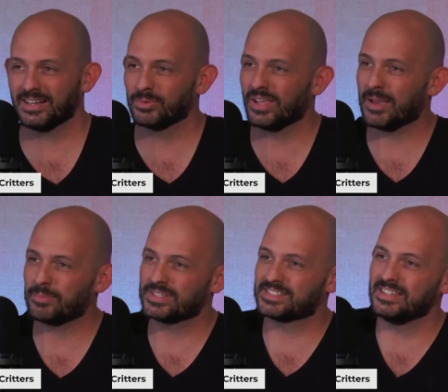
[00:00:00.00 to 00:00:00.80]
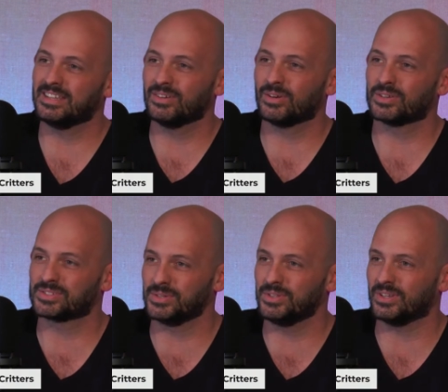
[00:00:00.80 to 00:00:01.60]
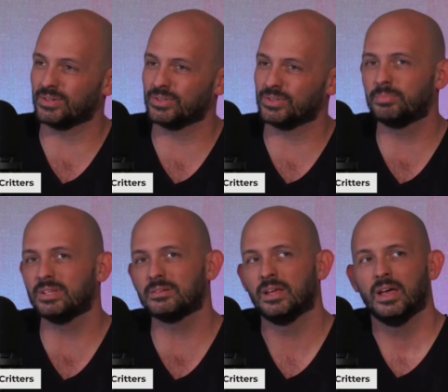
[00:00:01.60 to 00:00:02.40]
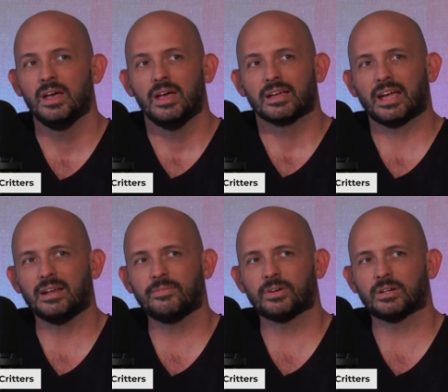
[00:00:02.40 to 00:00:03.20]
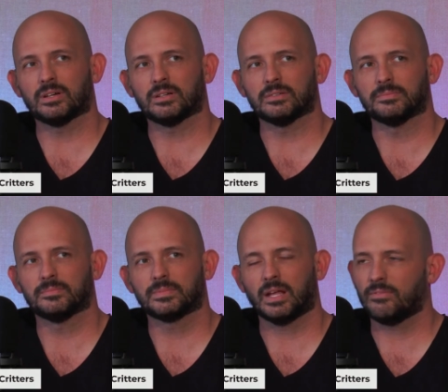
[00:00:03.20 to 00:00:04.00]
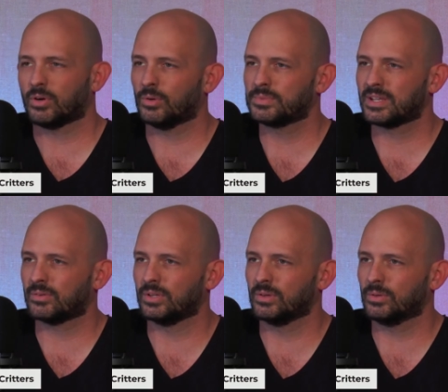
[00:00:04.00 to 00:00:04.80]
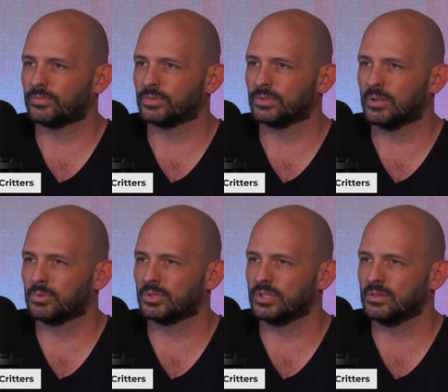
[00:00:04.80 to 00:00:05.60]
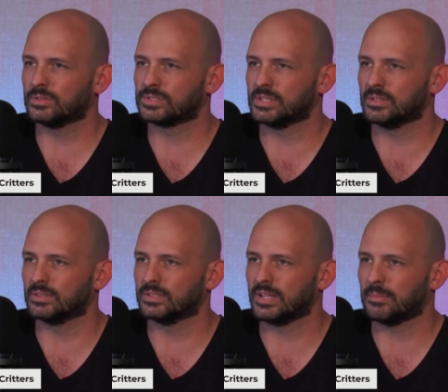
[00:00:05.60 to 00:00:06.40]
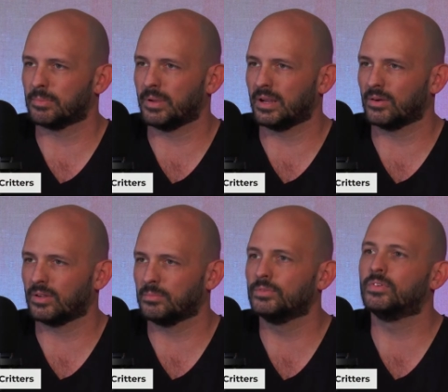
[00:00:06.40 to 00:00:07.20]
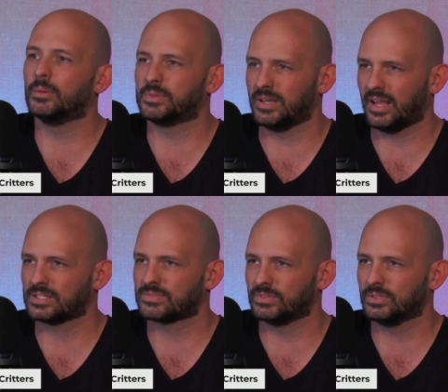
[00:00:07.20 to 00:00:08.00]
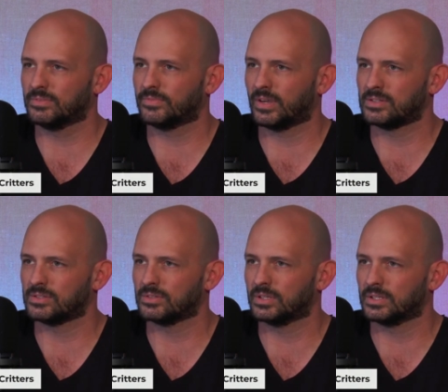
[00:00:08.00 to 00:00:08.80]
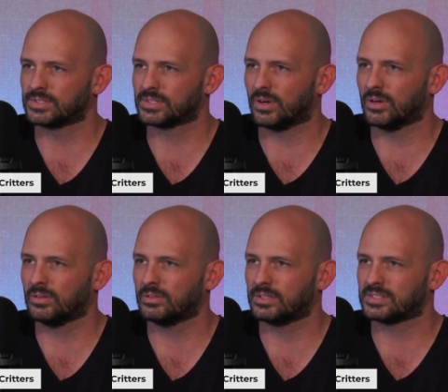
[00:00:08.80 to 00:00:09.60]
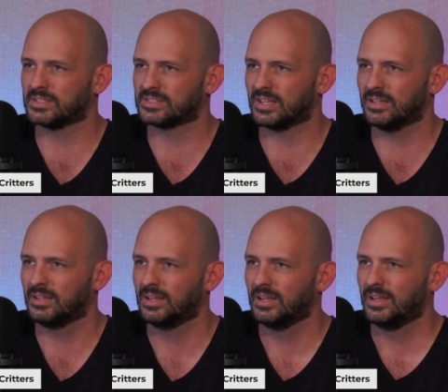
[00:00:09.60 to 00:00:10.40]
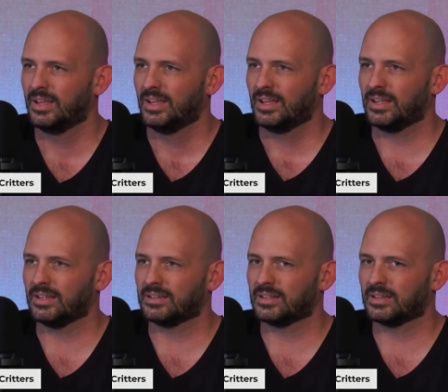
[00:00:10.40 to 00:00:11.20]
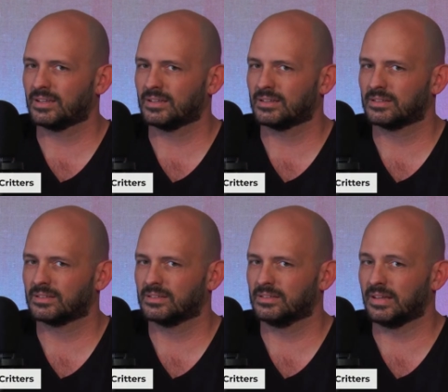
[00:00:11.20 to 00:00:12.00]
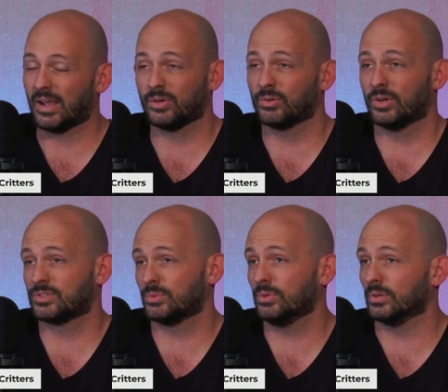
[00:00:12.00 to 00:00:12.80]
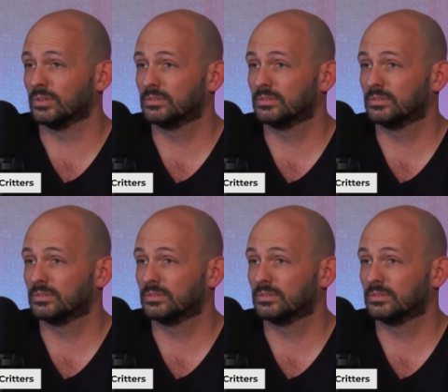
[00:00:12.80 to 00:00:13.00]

I'm real happy to see you here in our studio. You've been kind of a hometown hero for a number of years here in the Tampa Bay area. Moved up to Nashville to find your star, as they say. And now you're on tour.